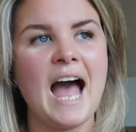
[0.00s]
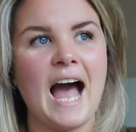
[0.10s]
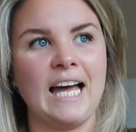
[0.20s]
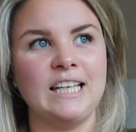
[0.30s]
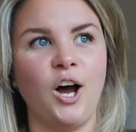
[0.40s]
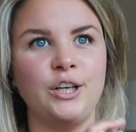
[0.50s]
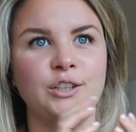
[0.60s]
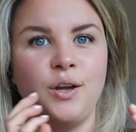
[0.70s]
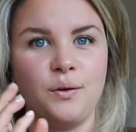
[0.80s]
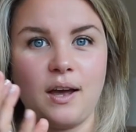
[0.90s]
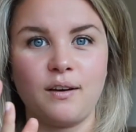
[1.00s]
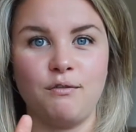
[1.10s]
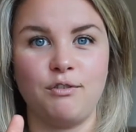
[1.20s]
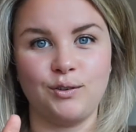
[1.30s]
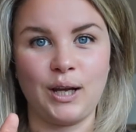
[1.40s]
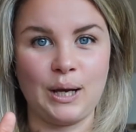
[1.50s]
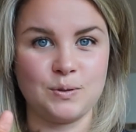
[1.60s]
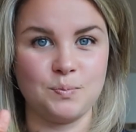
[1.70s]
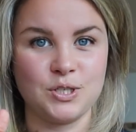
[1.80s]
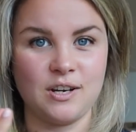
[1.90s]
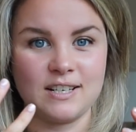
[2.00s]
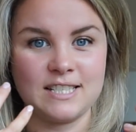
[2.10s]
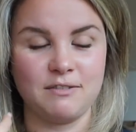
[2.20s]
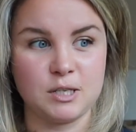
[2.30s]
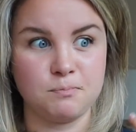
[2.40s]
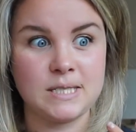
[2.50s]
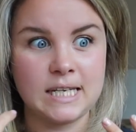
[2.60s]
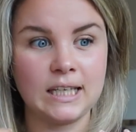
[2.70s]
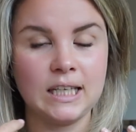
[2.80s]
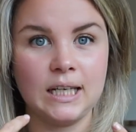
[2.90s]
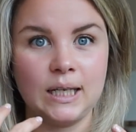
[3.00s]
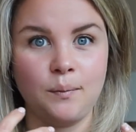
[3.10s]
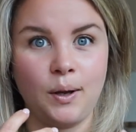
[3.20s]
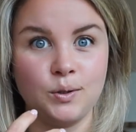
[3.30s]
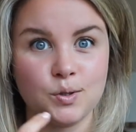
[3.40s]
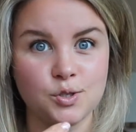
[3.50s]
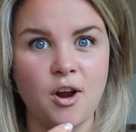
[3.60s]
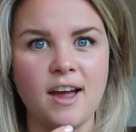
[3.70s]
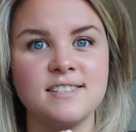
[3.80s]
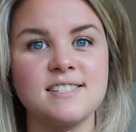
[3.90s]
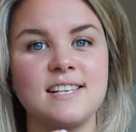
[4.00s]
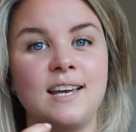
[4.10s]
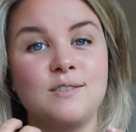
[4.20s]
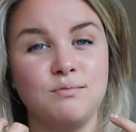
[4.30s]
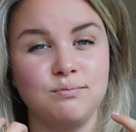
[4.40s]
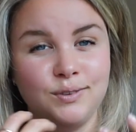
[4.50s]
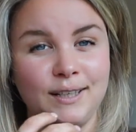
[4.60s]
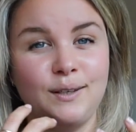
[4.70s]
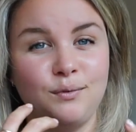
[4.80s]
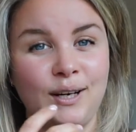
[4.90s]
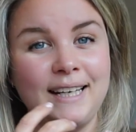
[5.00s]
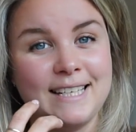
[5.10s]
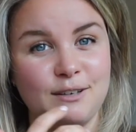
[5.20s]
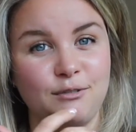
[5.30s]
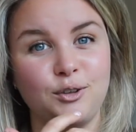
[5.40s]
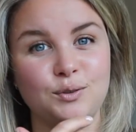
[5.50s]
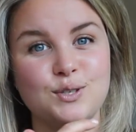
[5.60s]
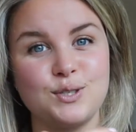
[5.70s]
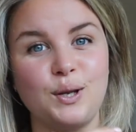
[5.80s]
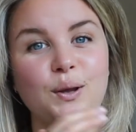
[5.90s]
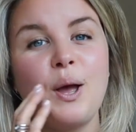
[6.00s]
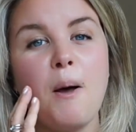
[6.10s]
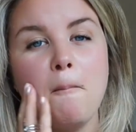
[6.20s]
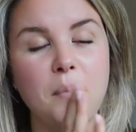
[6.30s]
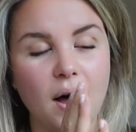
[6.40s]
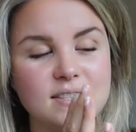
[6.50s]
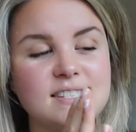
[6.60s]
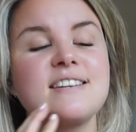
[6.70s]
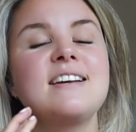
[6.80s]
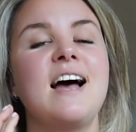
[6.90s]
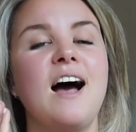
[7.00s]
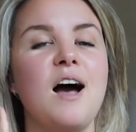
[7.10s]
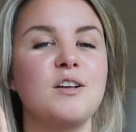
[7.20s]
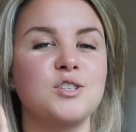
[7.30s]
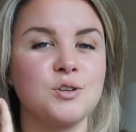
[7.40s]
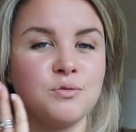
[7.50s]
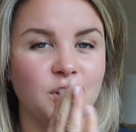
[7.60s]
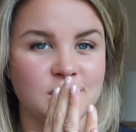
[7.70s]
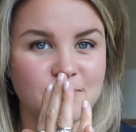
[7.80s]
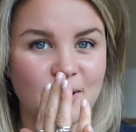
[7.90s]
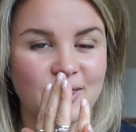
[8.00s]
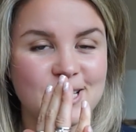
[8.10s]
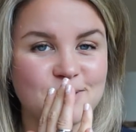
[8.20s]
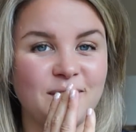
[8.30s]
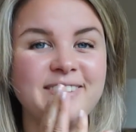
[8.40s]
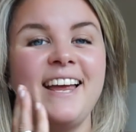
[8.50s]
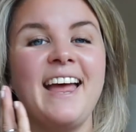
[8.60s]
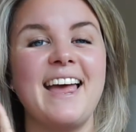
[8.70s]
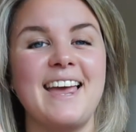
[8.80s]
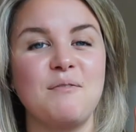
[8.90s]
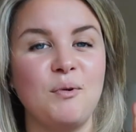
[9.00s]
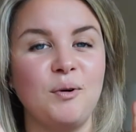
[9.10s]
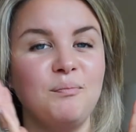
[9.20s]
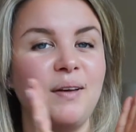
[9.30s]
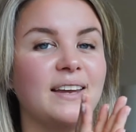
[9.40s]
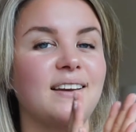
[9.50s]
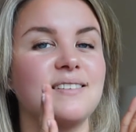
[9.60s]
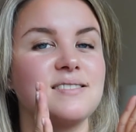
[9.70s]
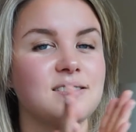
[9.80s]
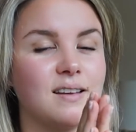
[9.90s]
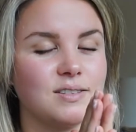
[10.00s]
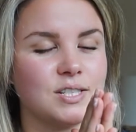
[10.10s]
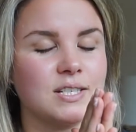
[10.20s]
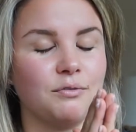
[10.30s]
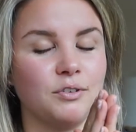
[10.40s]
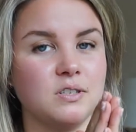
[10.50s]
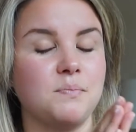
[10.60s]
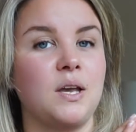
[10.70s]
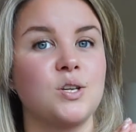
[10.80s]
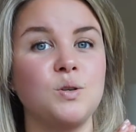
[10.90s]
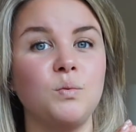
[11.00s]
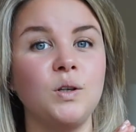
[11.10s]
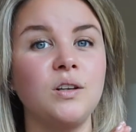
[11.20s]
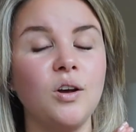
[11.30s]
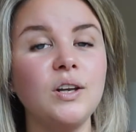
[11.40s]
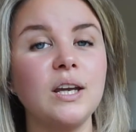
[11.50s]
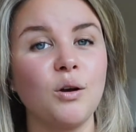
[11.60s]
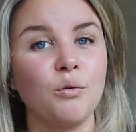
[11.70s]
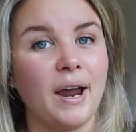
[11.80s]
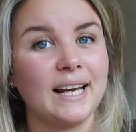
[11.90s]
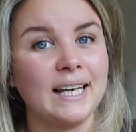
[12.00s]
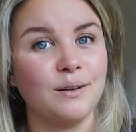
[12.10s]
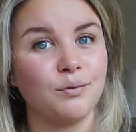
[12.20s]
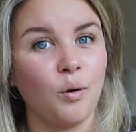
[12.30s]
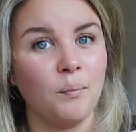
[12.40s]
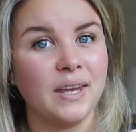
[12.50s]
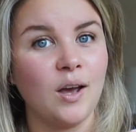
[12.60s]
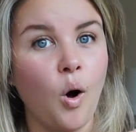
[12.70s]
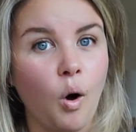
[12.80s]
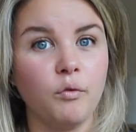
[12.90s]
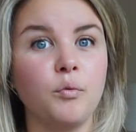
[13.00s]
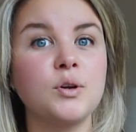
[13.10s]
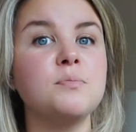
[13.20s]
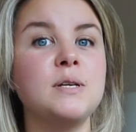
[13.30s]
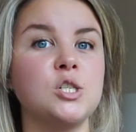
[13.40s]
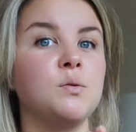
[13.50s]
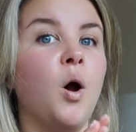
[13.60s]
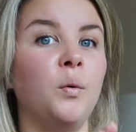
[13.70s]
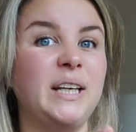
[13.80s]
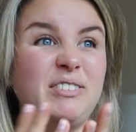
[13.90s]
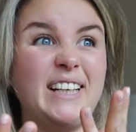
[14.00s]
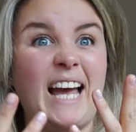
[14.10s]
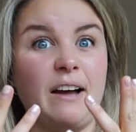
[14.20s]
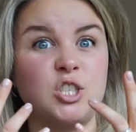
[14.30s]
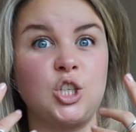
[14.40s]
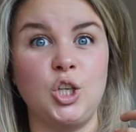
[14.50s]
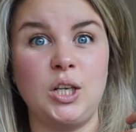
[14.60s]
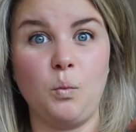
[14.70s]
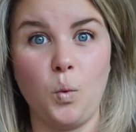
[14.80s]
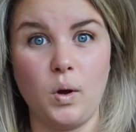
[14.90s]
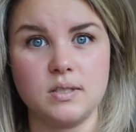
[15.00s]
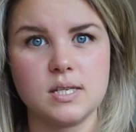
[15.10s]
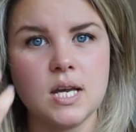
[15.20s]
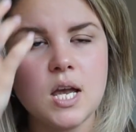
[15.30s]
And I know that can feel counterproductive, and particularly when you're stressed, it's really, really difficult to do. But trust me on this one, it will make such a difference, because you will learn it correctly from the off, which means you only really have to learn it once.